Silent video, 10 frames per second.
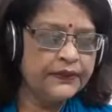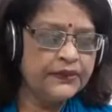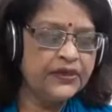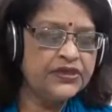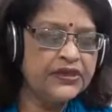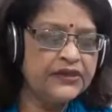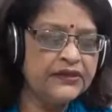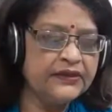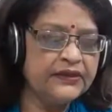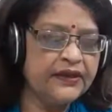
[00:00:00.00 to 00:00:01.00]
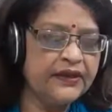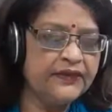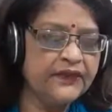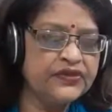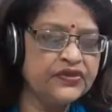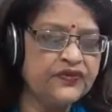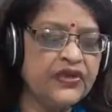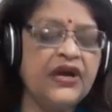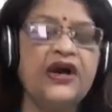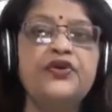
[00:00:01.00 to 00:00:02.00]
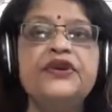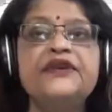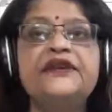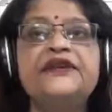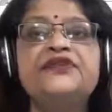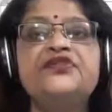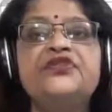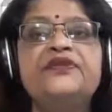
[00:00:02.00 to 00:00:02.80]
children, first of all, how did the intruder